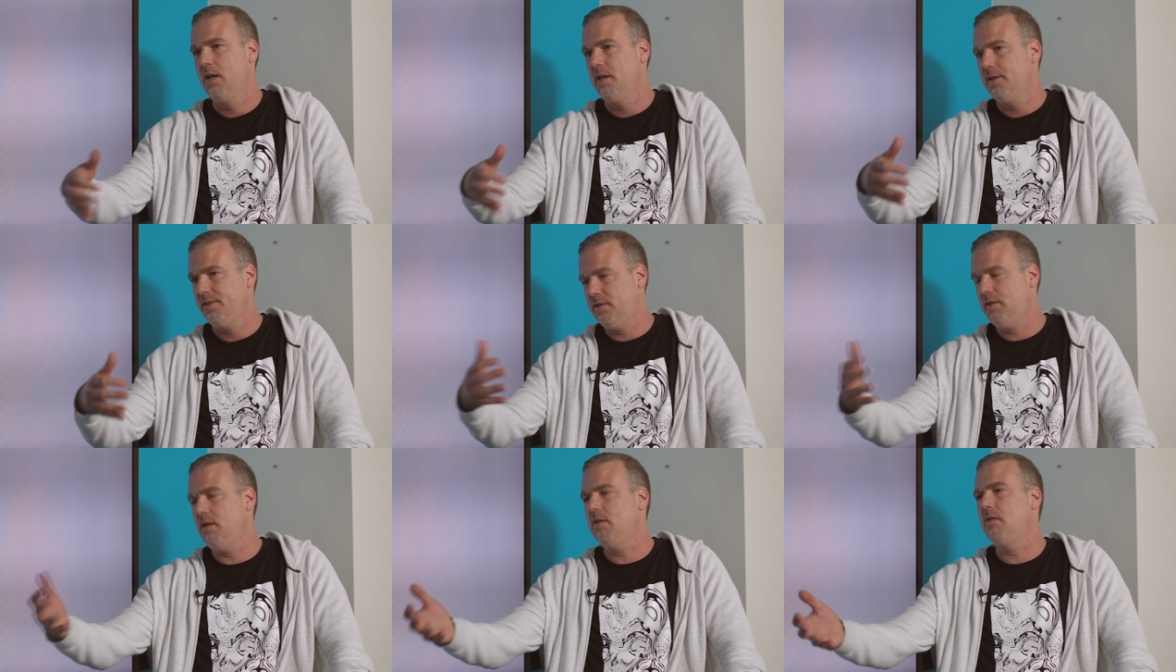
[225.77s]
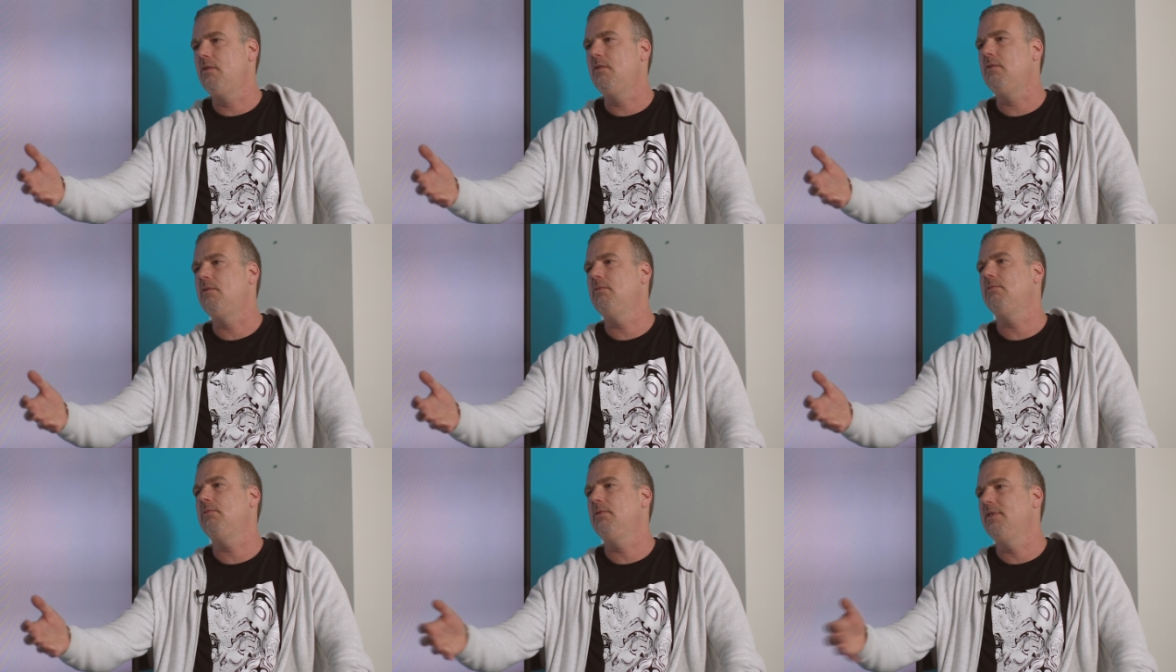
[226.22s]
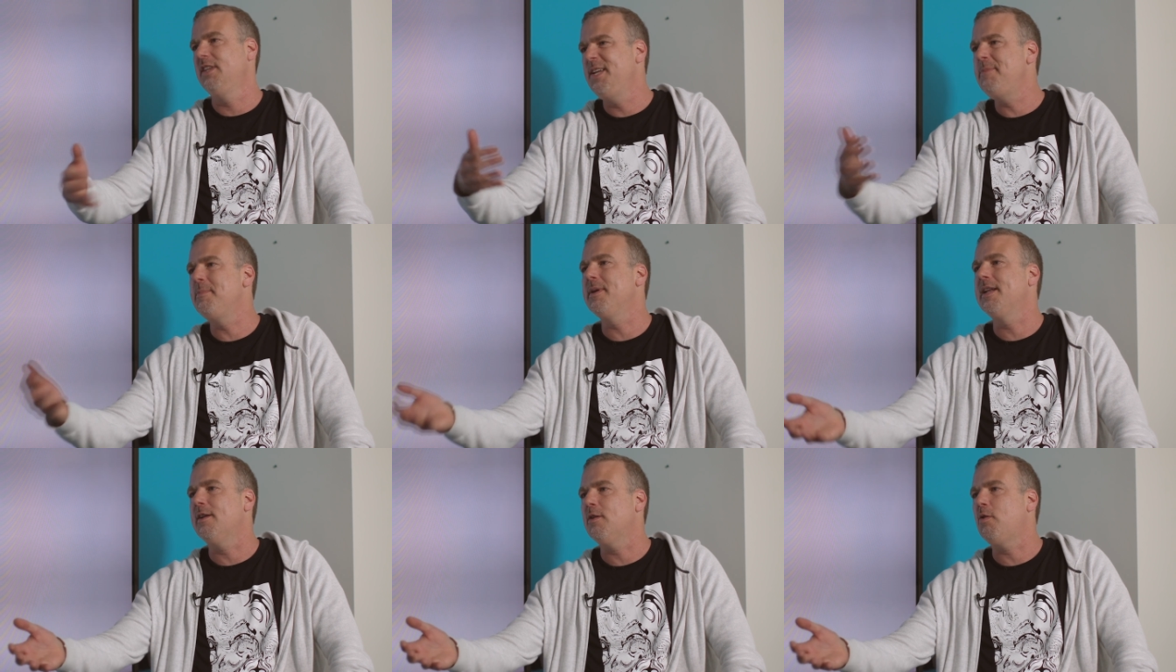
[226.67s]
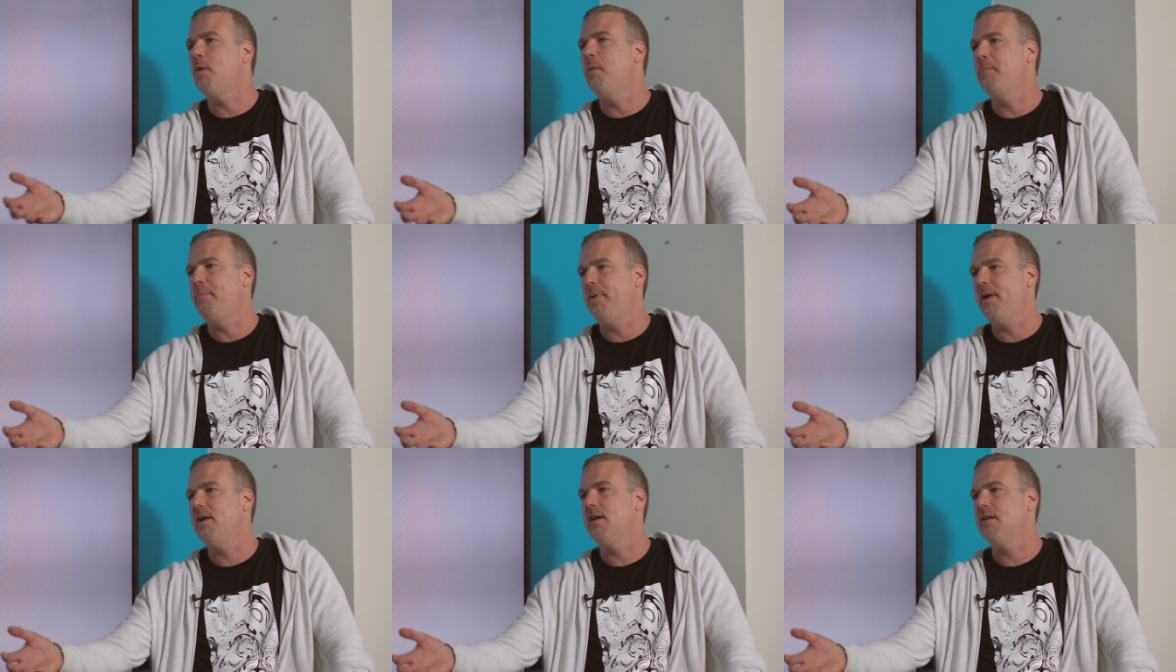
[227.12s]
still limited
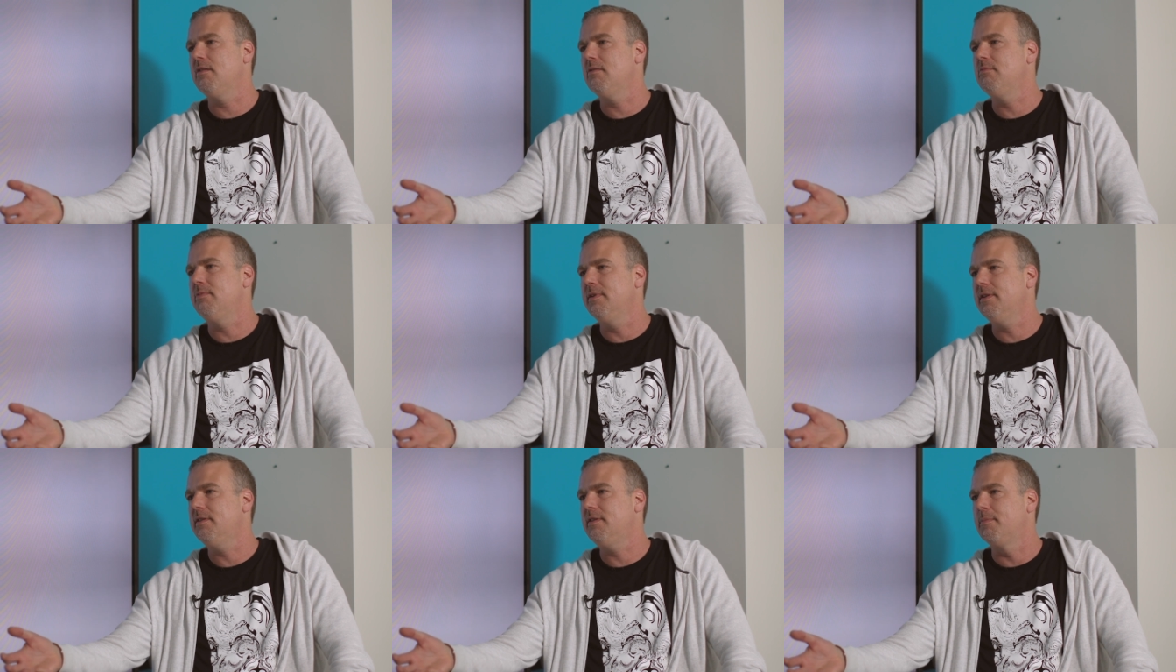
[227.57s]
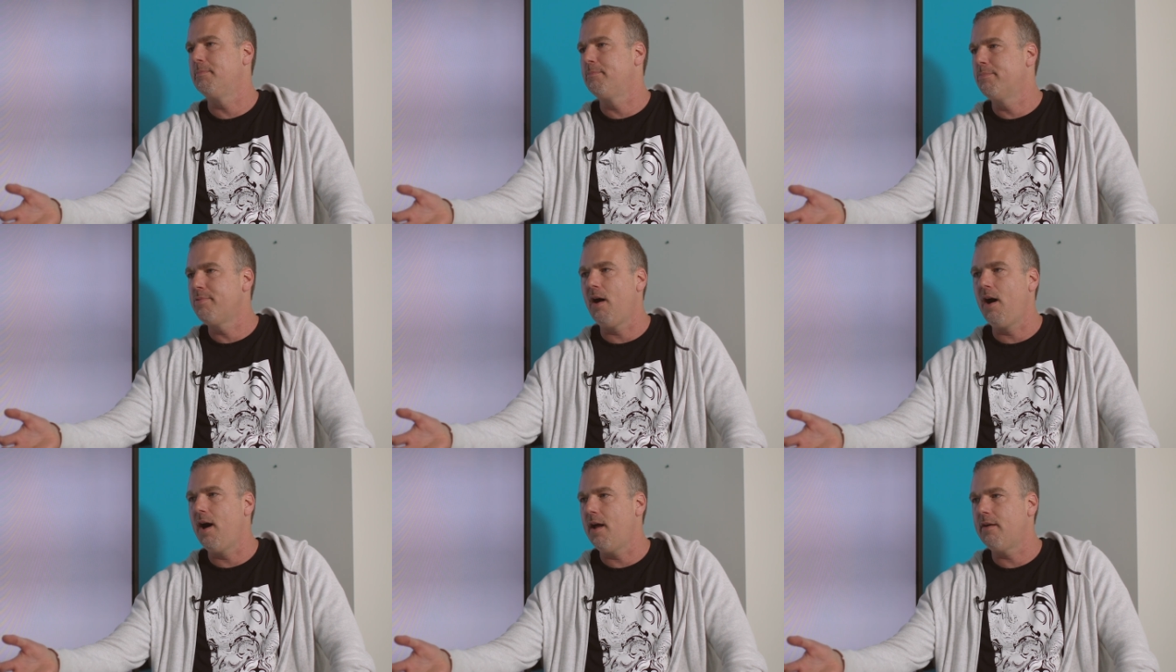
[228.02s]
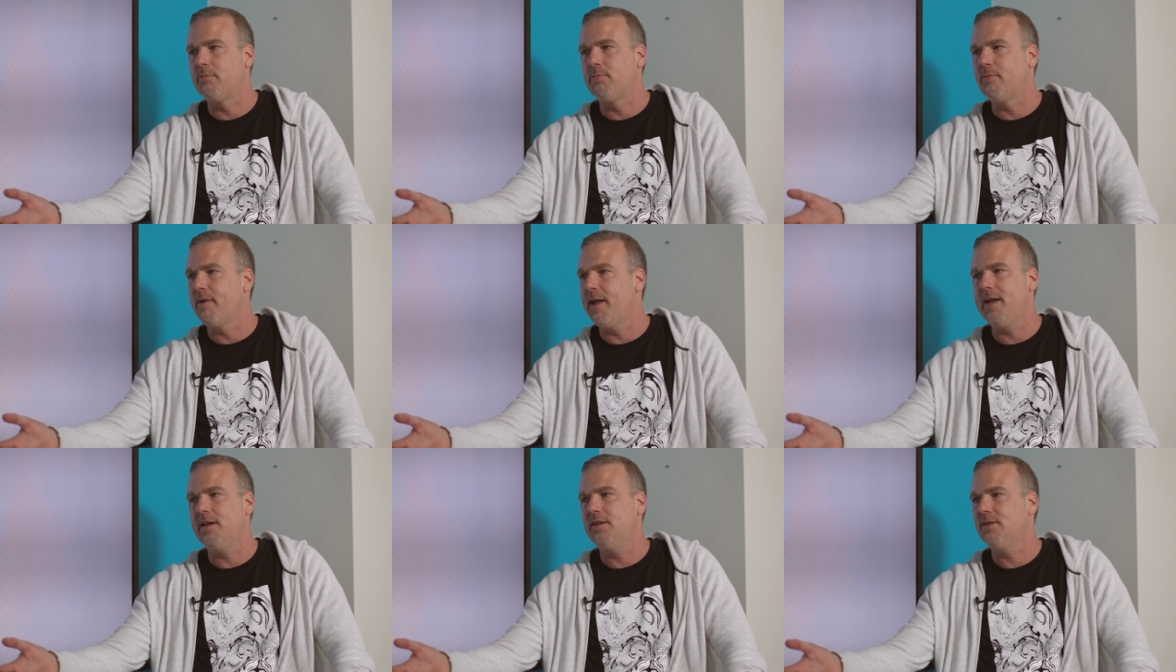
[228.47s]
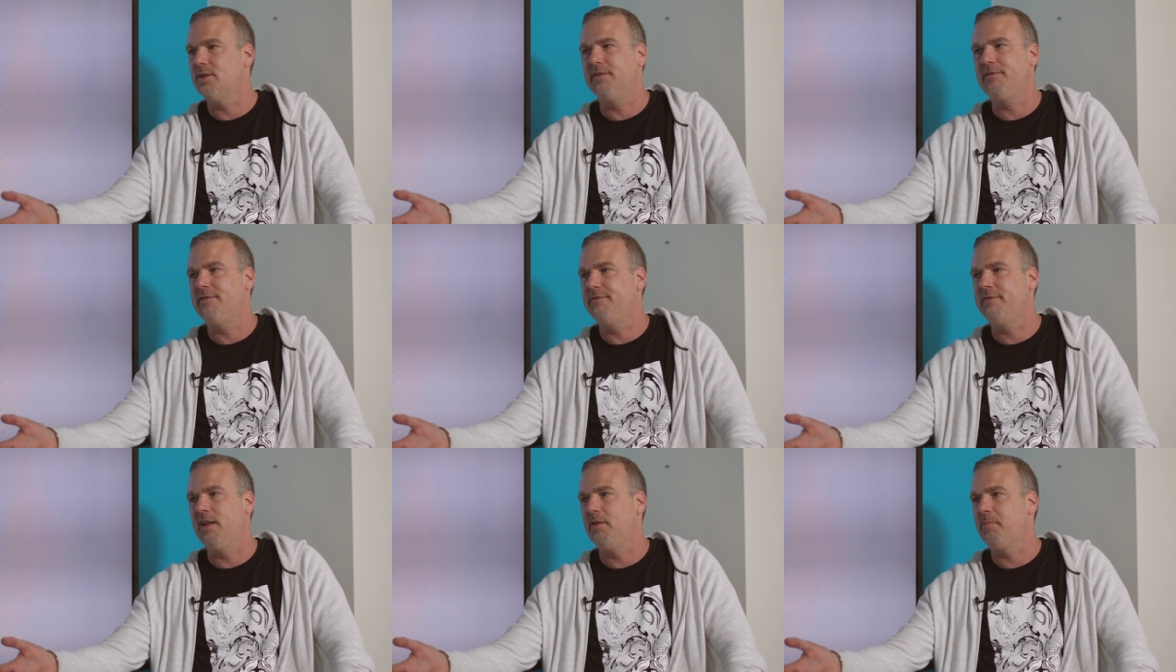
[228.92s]
compared with the broad range of
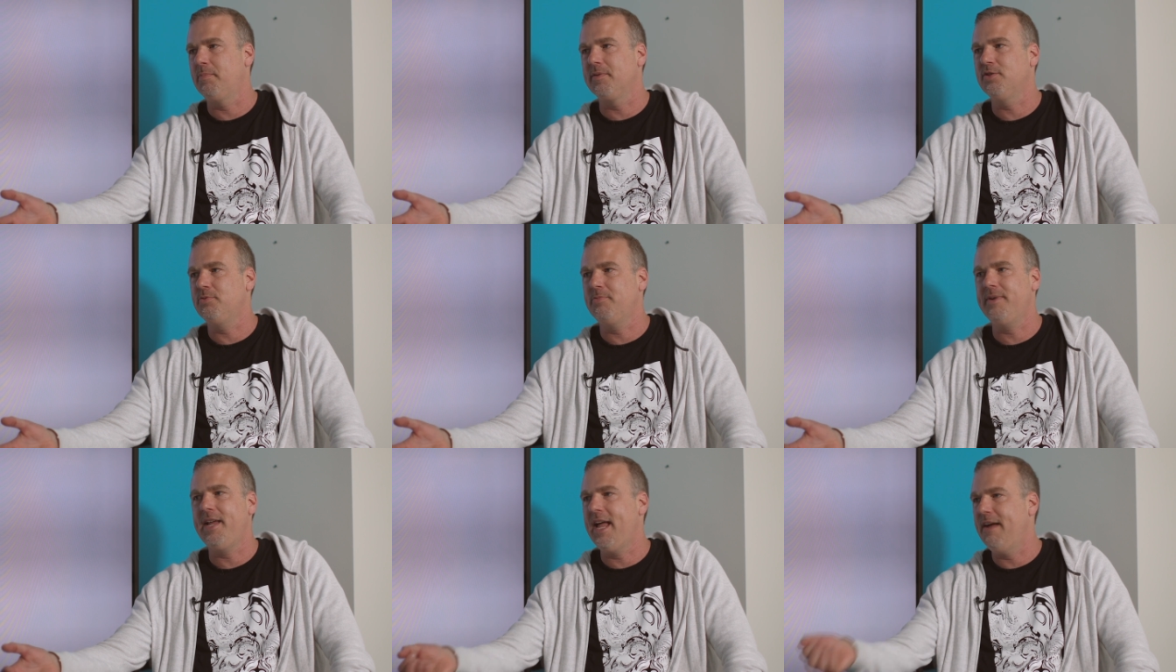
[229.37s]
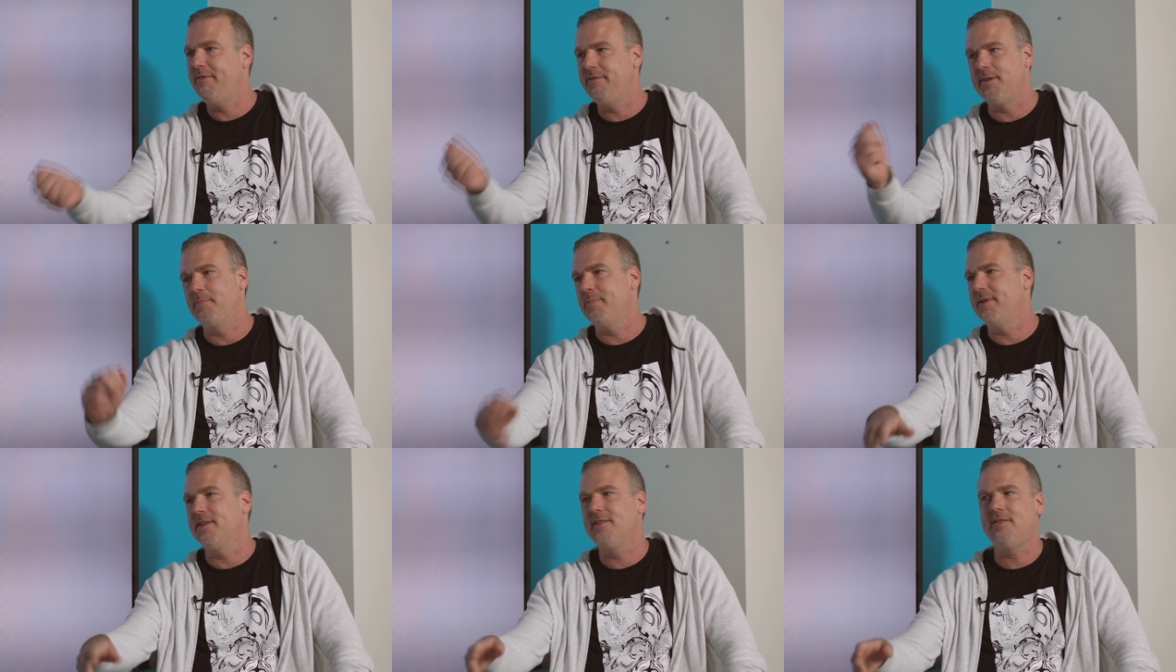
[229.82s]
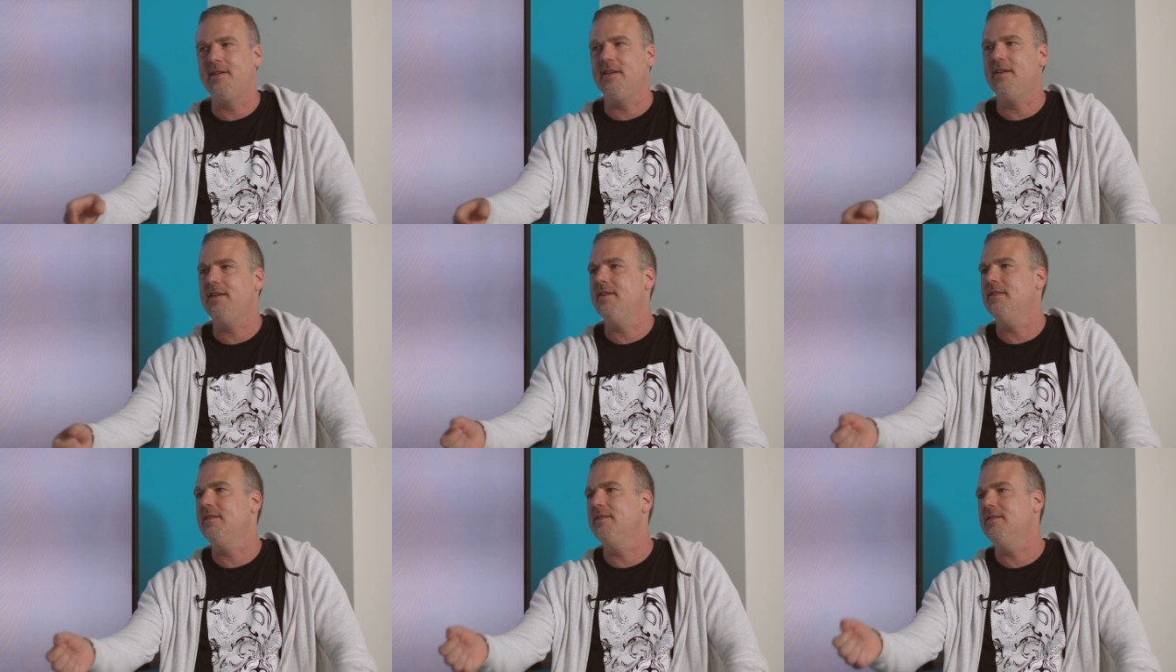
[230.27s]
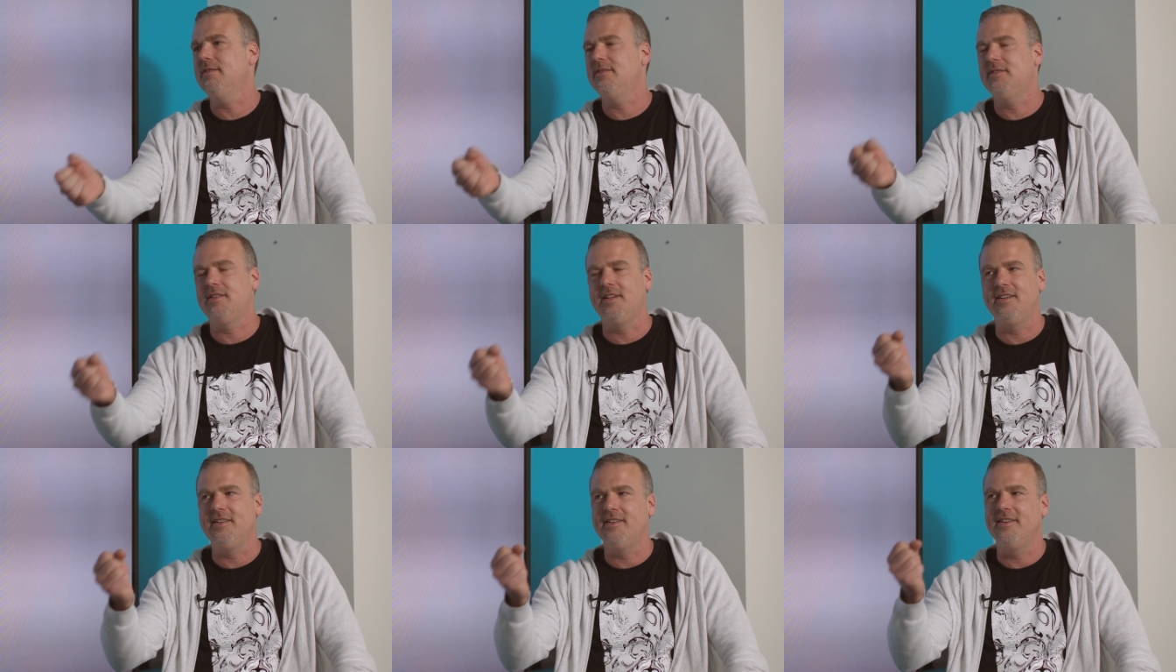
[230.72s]
developers we have in
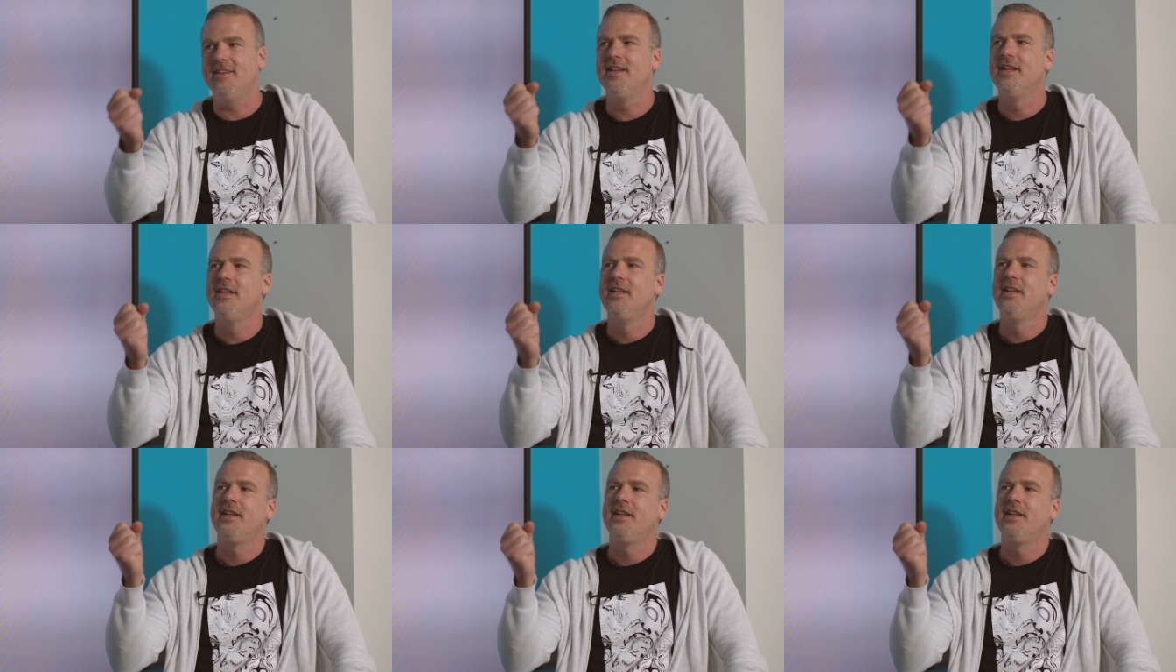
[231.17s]
PCs, in,